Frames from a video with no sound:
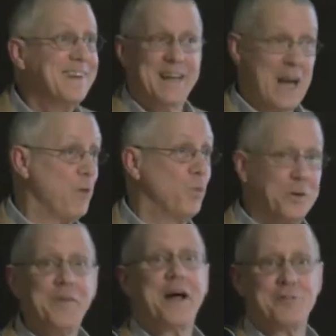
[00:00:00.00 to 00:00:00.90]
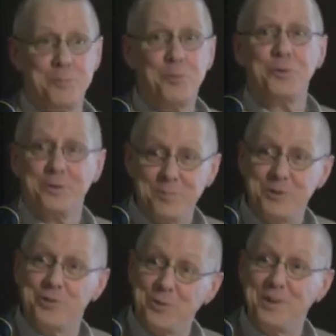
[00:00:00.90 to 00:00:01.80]
And I will not support the
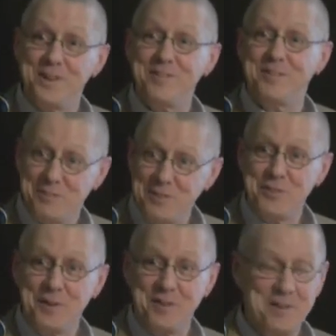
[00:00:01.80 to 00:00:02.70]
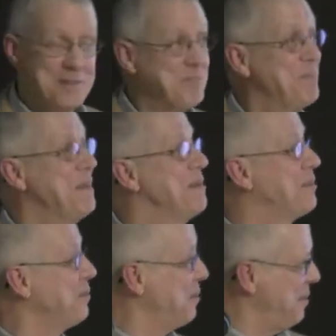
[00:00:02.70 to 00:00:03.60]
majority's decision on this.
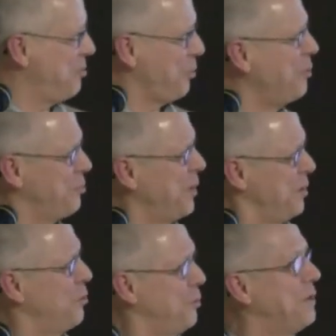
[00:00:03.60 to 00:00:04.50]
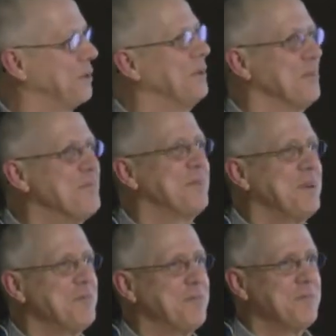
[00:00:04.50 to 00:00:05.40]
So Thoreau's very critical of,
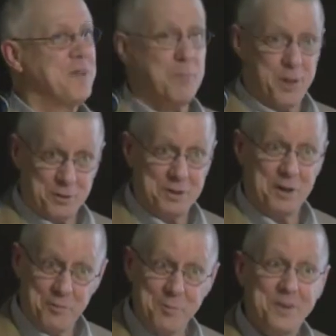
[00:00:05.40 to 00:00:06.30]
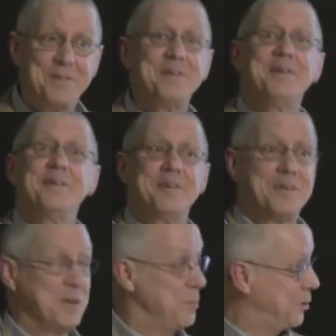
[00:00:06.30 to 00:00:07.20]
of the American government,
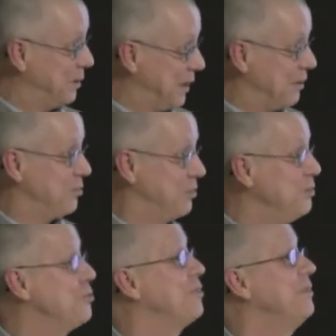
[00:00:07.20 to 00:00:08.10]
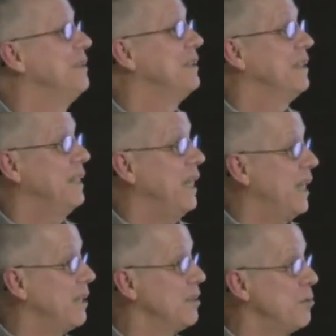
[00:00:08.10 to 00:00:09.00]
the American Constitution,
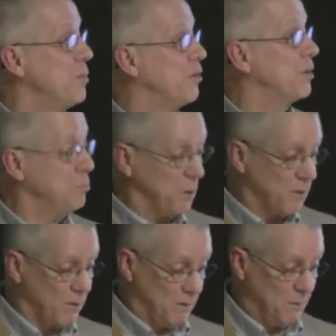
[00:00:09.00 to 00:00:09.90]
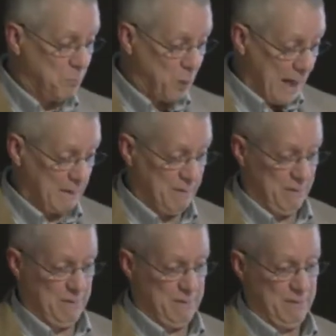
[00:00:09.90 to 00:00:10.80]
and American political
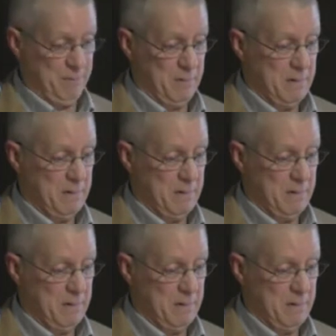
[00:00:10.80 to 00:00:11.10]
practices.